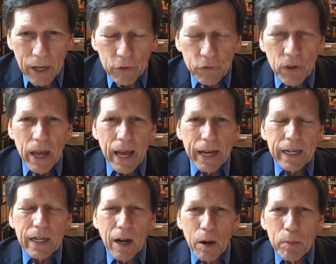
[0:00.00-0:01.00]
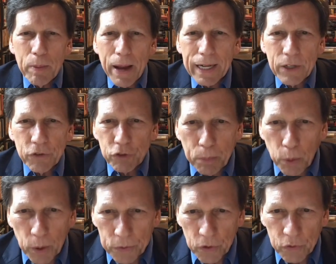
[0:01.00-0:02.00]
House and come back and
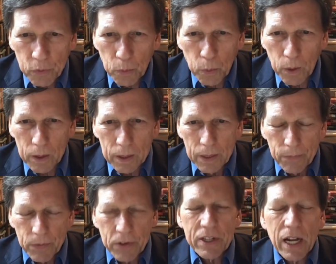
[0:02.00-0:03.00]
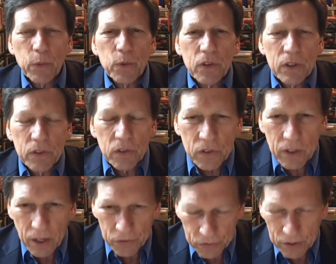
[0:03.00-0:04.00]
support this war. He said it was a
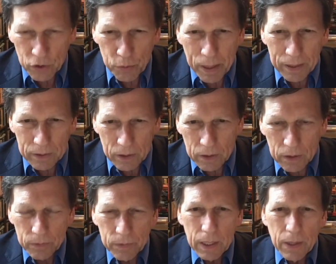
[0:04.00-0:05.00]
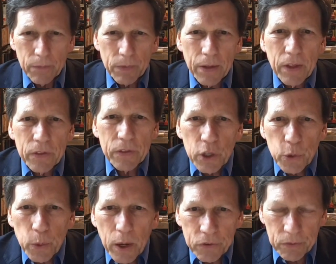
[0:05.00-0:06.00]
disgusting spectacle. And then the
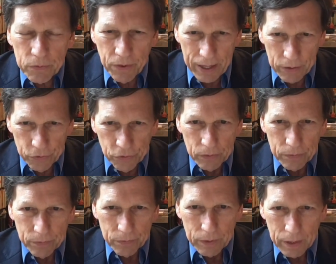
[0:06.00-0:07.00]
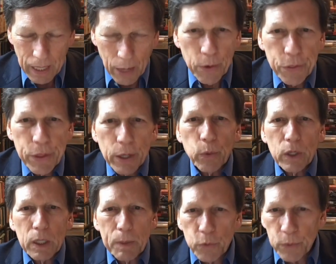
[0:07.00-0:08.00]
U.S. invades, and we think we're
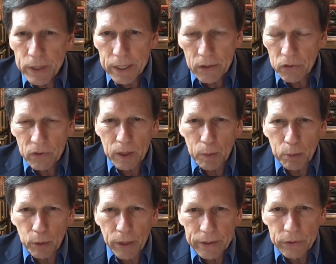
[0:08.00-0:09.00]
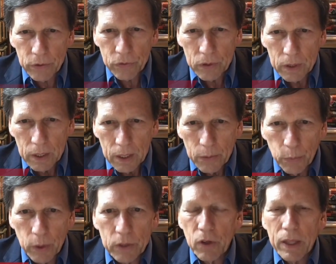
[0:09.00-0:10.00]
going to be greeted as liberators.
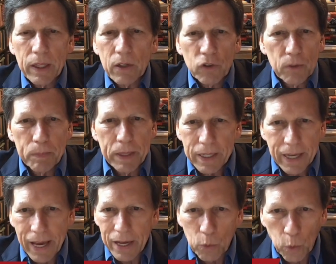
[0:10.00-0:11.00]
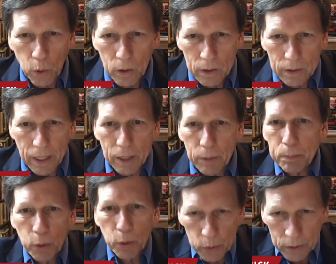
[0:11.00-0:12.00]
We think it's going to be a cakewalk, like
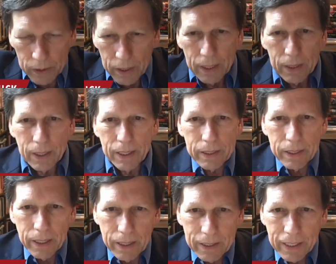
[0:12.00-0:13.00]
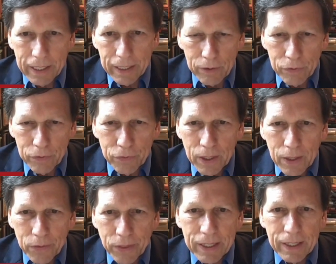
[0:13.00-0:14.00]
Putin in Kyiv,
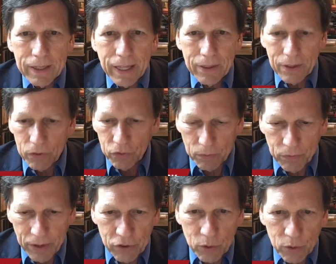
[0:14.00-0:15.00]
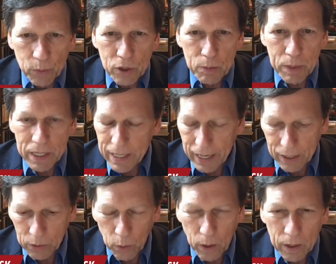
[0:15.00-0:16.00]
thinking that this invasion was going to be a
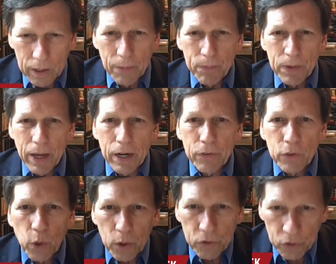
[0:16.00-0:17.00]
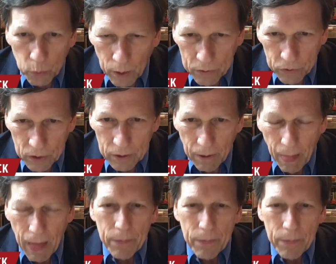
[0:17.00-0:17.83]
cakewalk. And of course it wasn't.